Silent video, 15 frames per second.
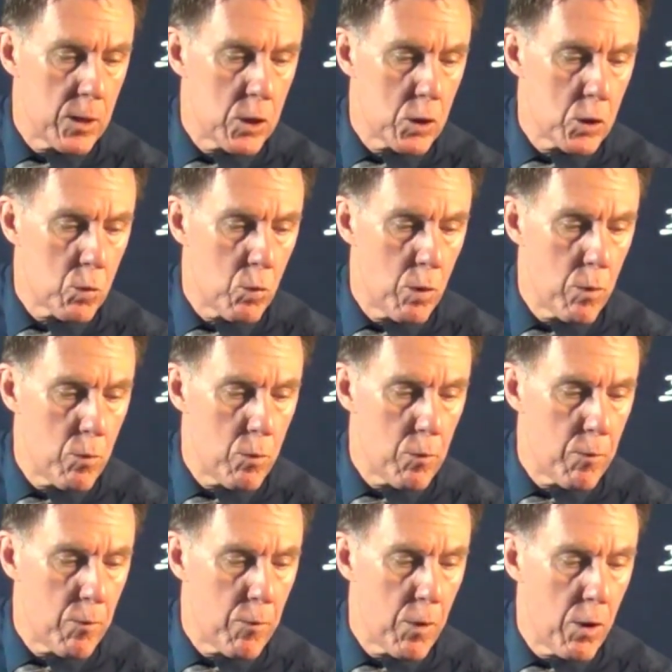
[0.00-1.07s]
square root
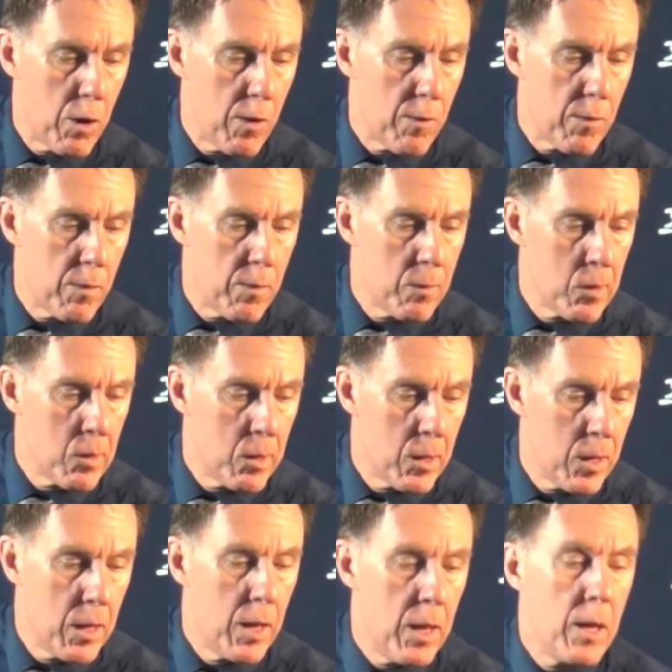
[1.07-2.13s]
of 5
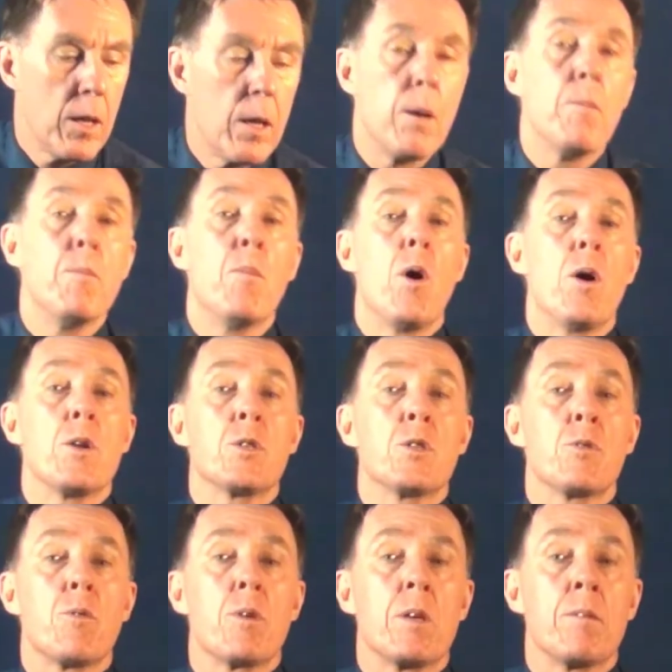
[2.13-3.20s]
minus
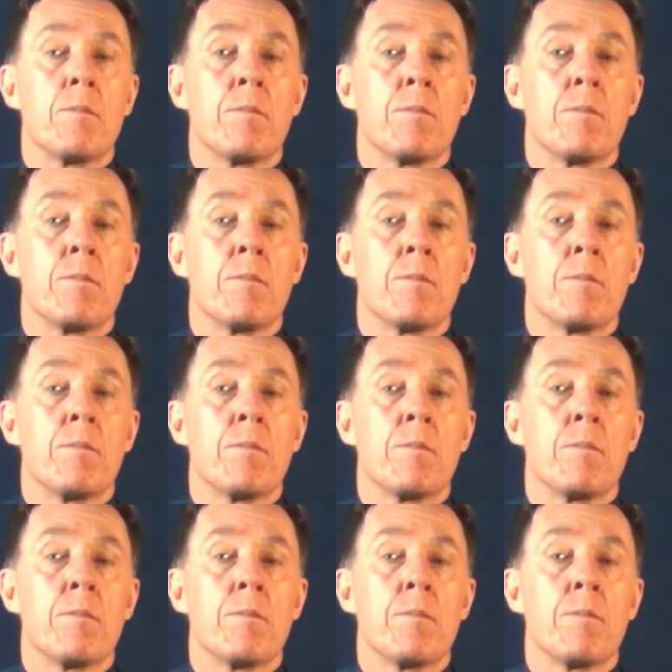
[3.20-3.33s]
3.